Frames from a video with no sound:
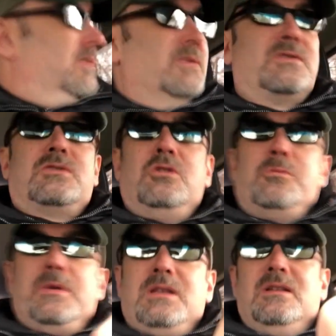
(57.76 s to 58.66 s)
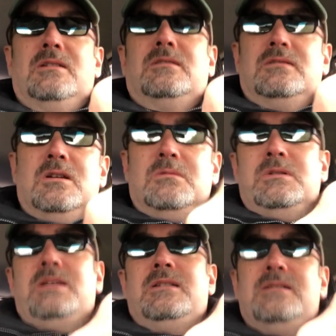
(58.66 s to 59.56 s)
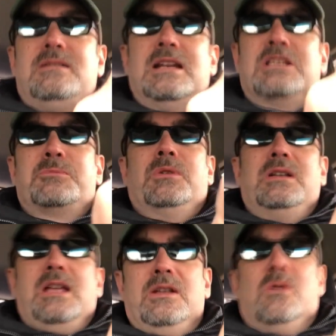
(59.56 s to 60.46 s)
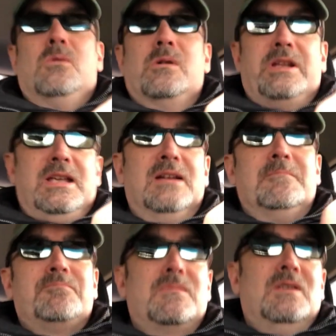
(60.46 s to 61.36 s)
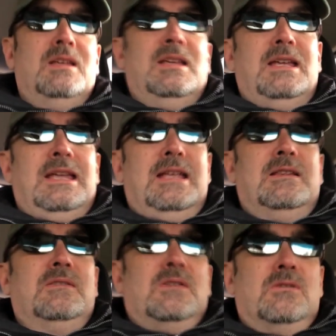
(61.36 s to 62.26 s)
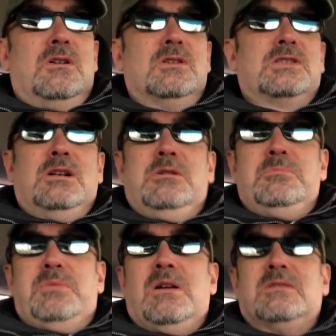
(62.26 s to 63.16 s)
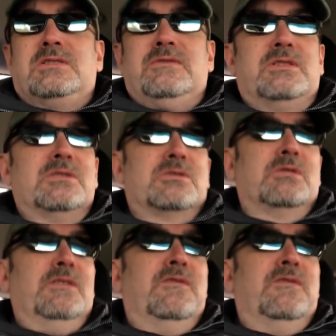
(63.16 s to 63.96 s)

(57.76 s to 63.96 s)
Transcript: They're stupid, lonely, desperate, and horny. And they're also impulsive. So there's really